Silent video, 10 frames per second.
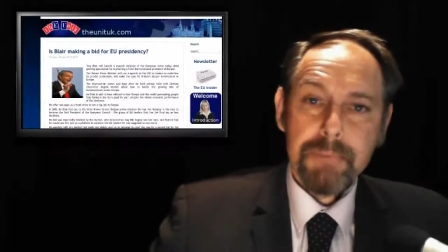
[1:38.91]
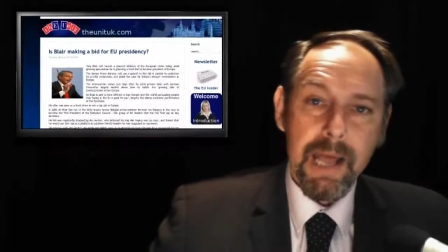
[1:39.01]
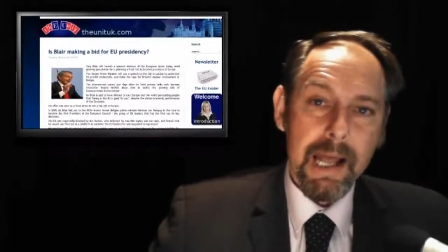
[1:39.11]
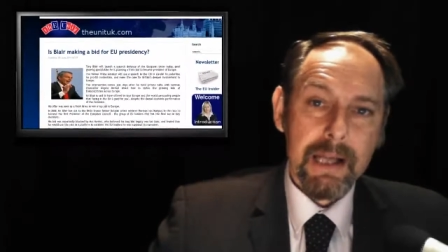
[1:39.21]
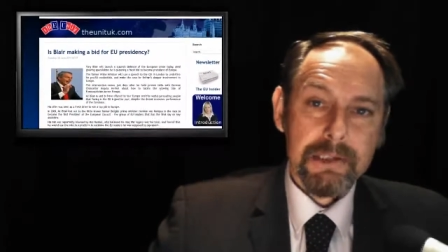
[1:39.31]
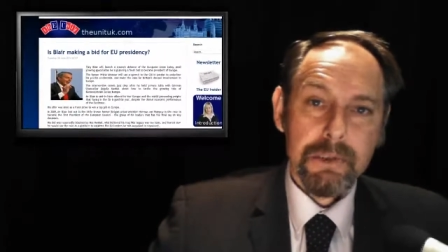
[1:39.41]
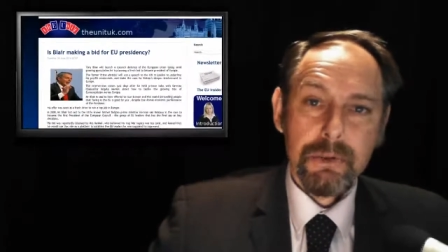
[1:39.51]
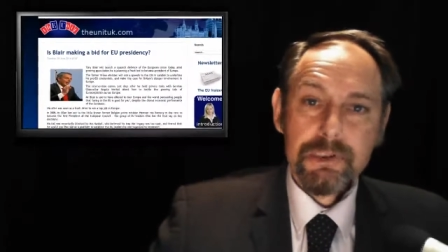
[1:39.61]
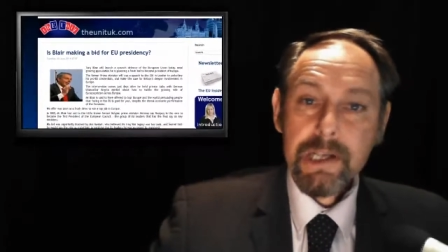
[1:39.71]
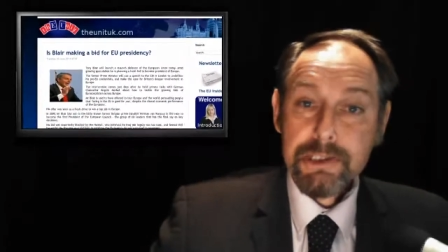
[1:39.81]
Tony Blair
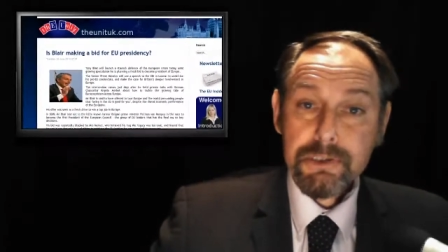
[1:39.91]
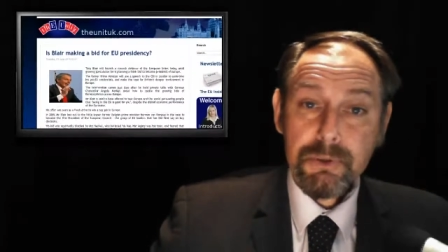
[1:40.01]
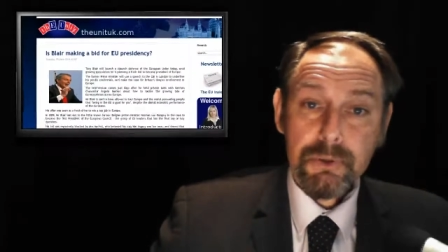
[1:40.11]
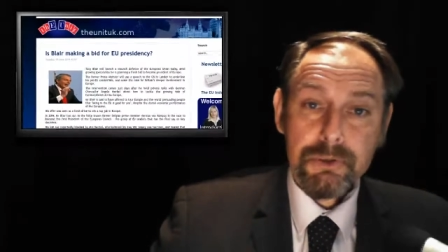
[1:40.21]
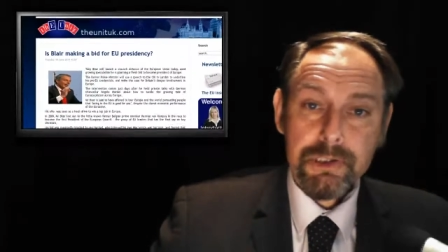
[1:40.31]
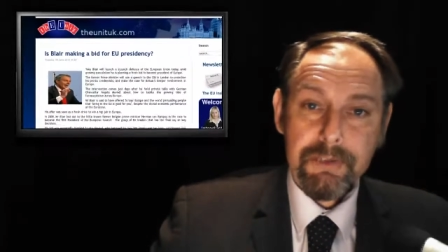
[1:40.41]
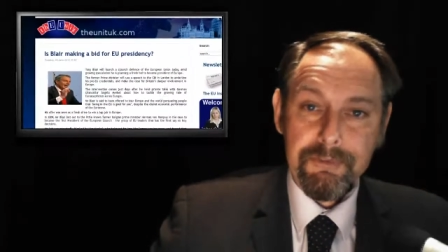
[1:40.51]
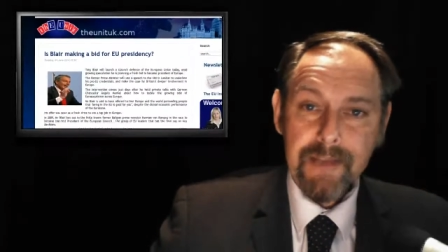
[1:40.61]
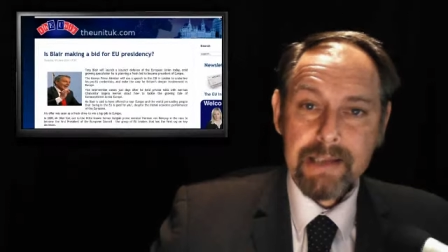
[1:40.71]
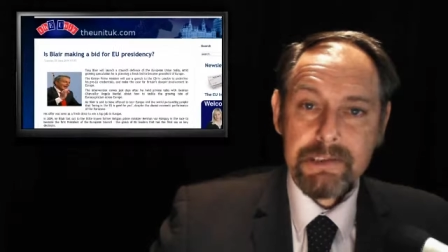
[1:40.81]
has launched a staunch
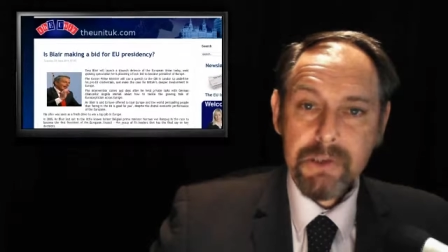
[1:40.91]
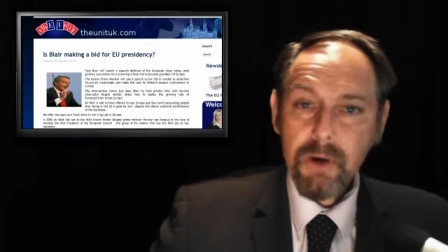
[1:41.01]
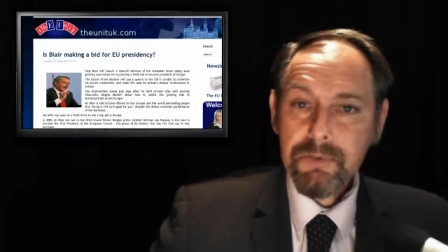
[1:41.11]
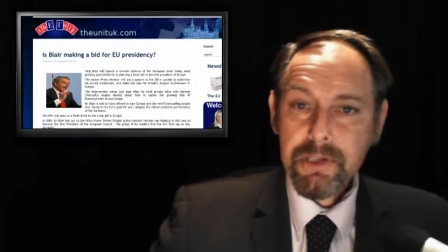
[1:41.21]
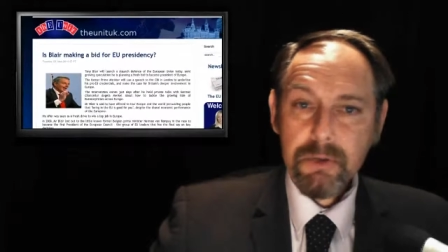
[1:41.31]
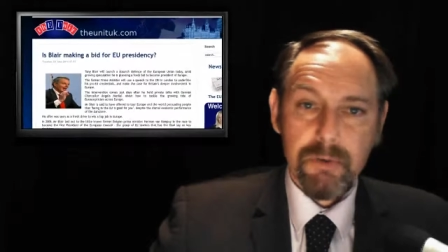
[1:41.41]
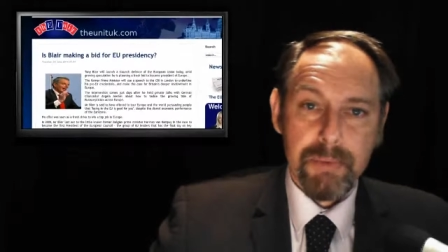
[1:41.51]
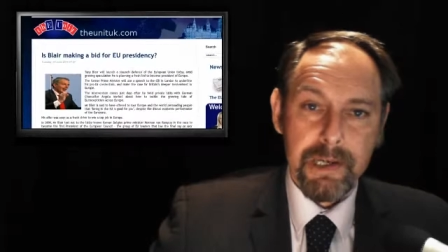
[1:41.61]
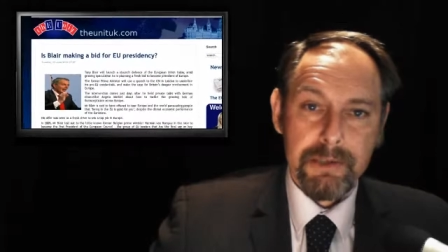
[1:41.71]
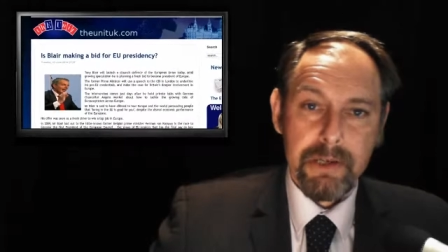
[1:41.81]
defence of the
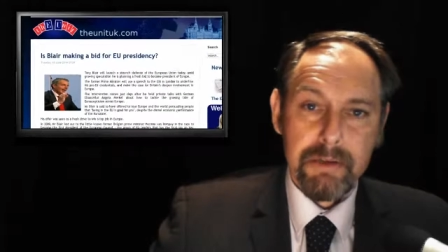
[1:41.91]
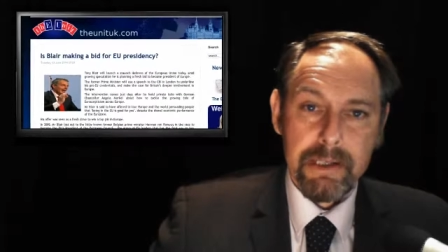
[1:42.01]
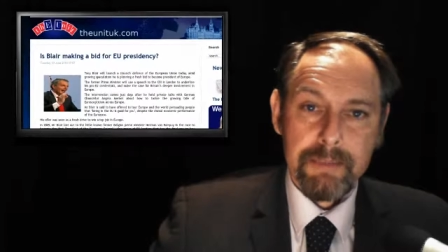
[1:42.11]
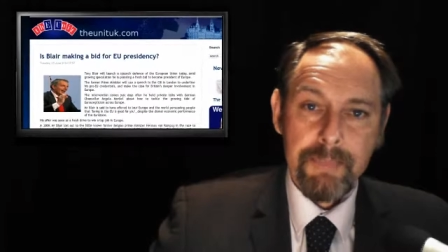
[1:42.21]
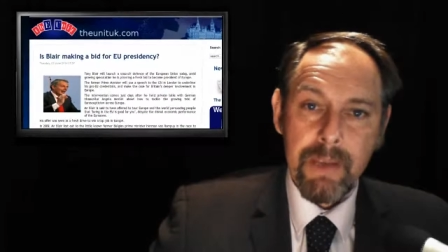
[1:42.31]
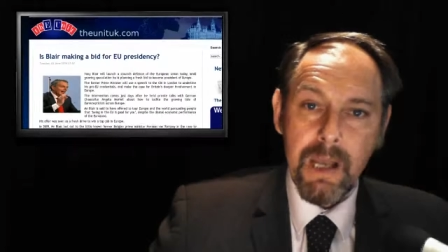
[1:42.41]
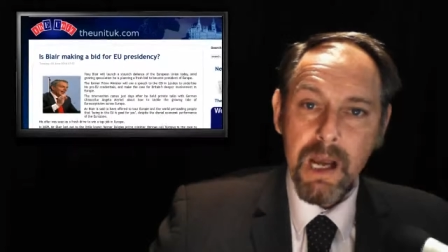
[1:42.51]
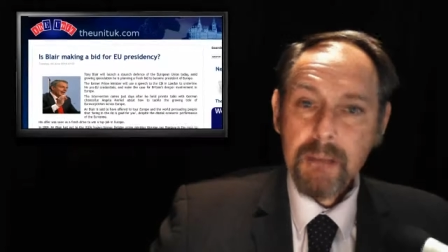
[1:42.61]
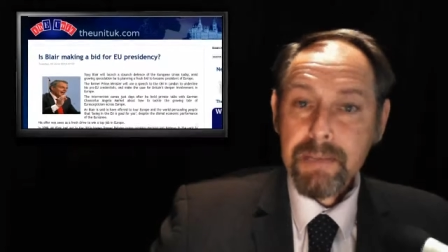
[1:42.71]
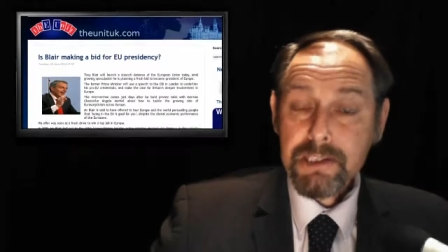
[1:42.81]
European Union.
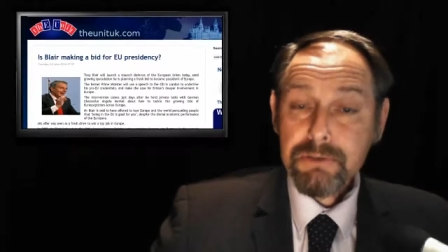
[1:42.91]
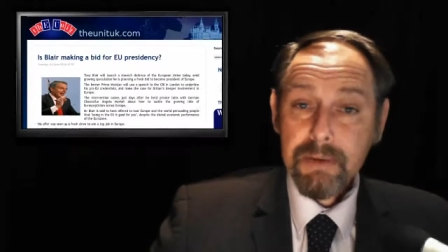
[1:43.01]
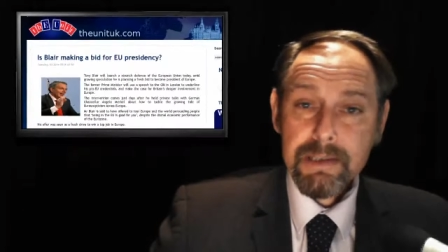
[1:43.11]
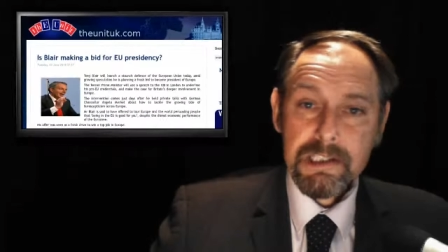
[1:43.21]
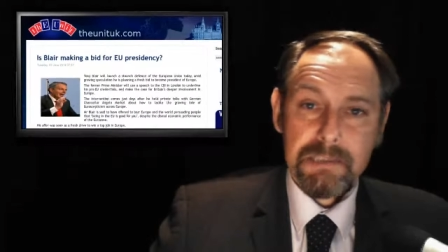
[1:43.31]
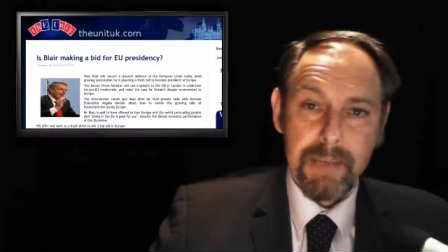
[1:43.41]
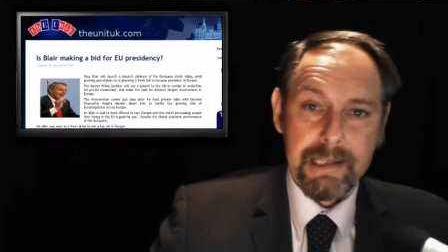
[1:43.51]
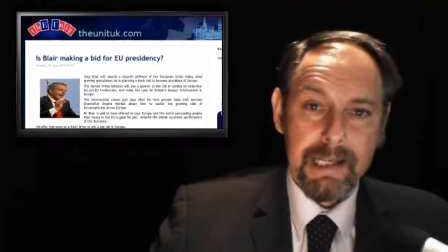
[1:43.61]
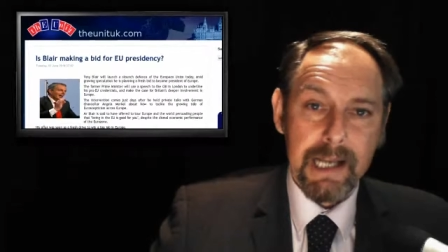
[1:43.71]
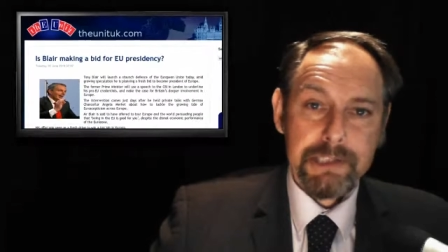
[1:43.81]
Amid growing
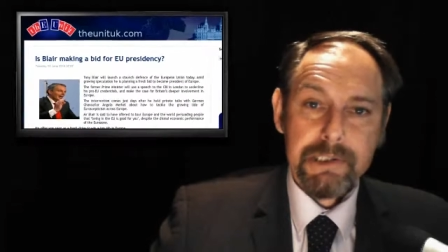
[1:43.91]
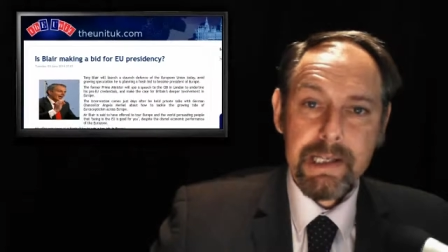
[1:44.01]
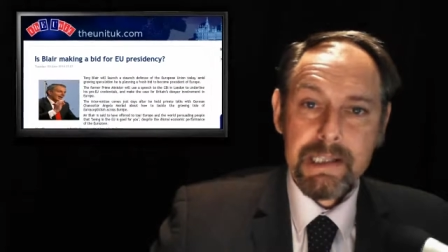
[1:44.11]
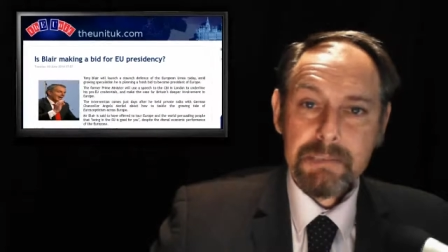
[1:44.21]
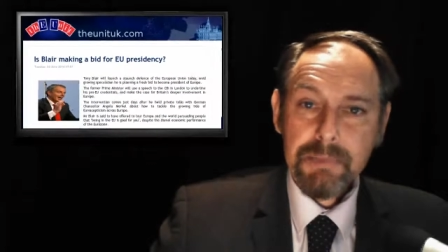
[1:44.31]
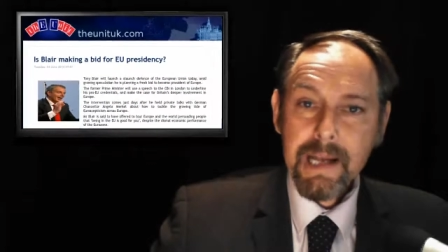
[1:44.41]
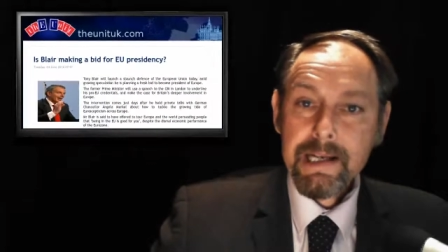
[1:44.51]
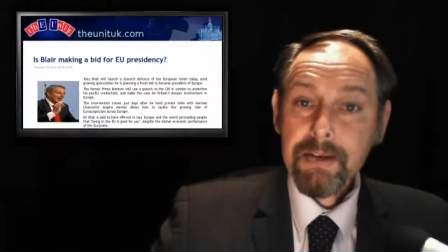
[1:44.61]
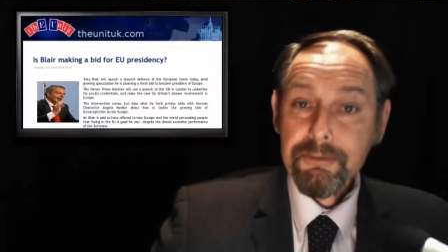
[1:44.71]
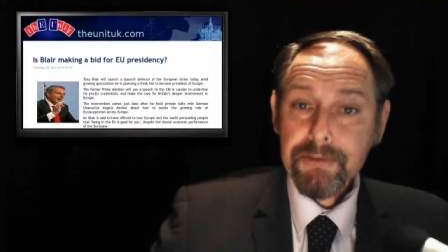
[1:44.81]
speculation, he is
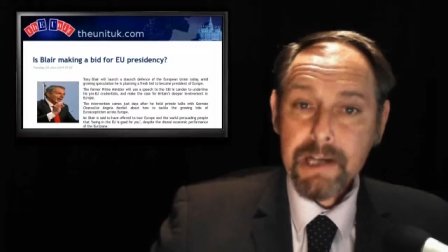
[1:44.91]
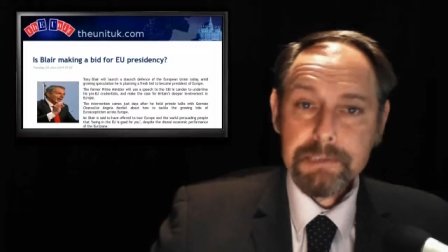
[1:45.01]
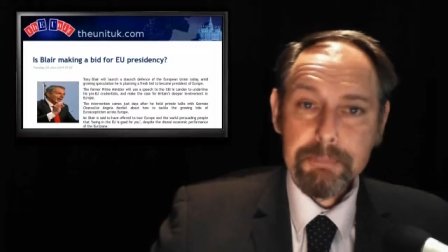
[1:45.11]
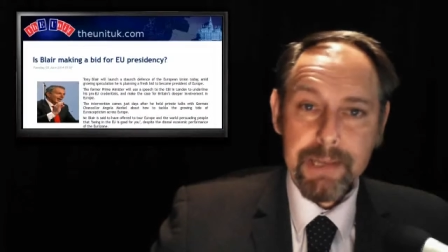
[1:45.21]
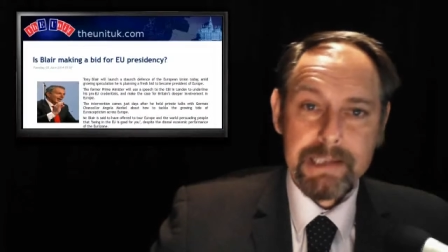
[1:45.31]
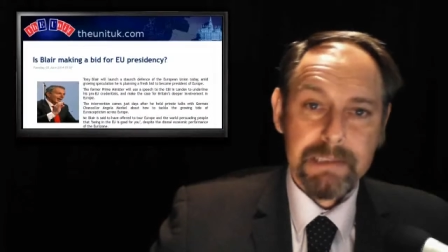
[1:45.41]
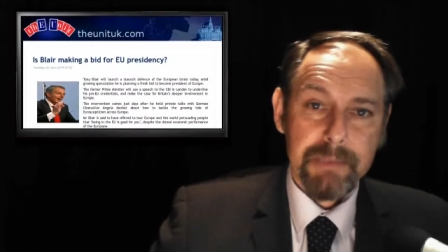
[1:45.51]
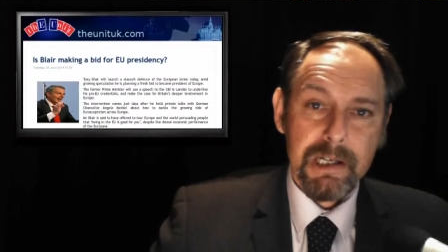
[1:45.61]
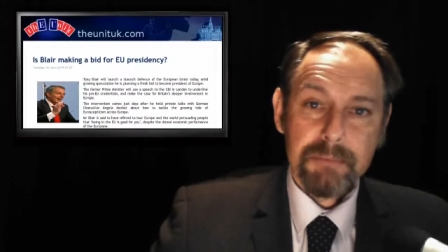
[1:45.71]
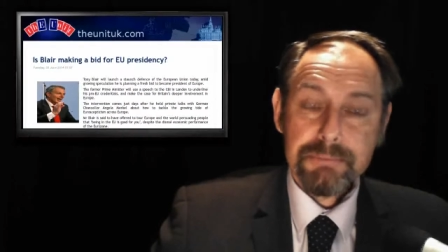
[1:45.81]
planning a fresh bid to
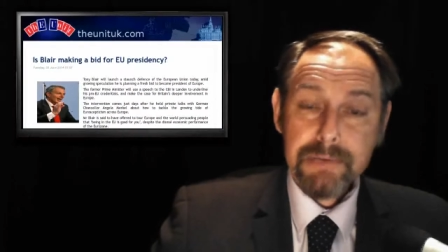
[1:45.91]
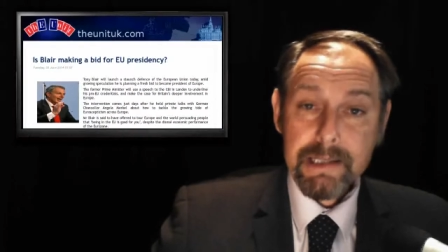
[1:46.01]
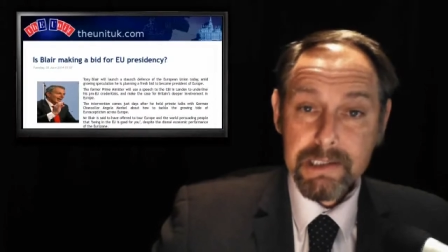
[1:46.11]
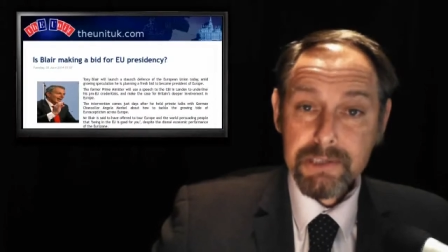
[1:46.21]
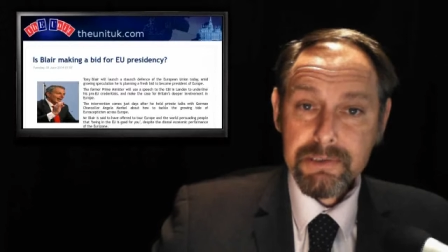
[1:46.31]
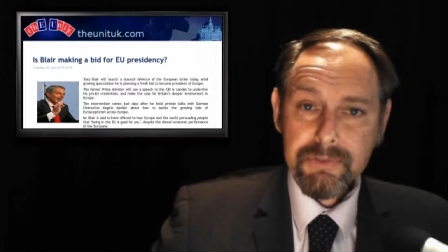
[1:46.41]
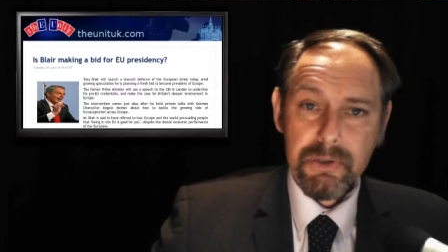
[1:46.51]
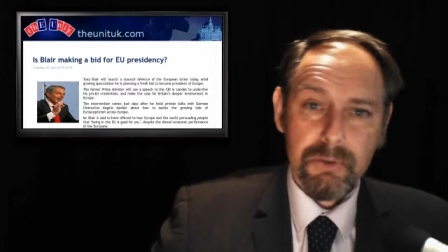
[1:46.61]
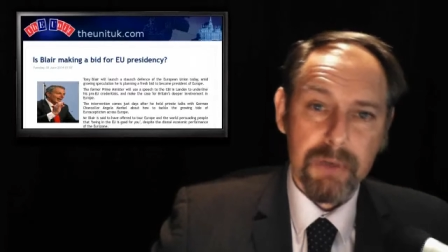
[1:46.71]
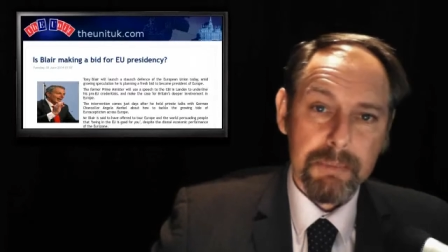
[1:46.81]
become President of
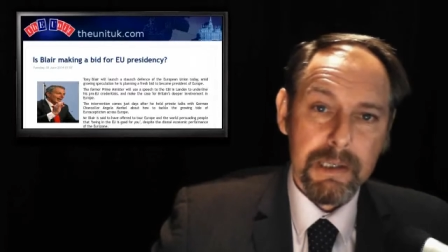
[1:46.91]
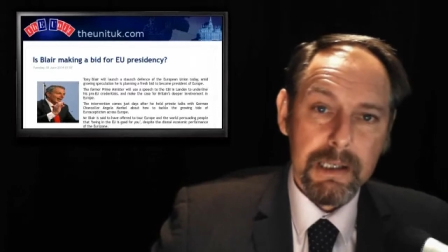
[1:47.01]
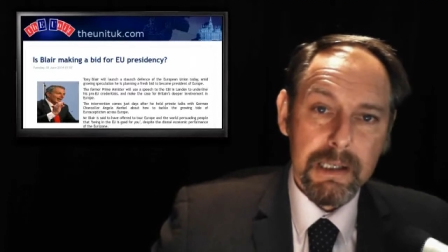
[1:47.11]
Europe.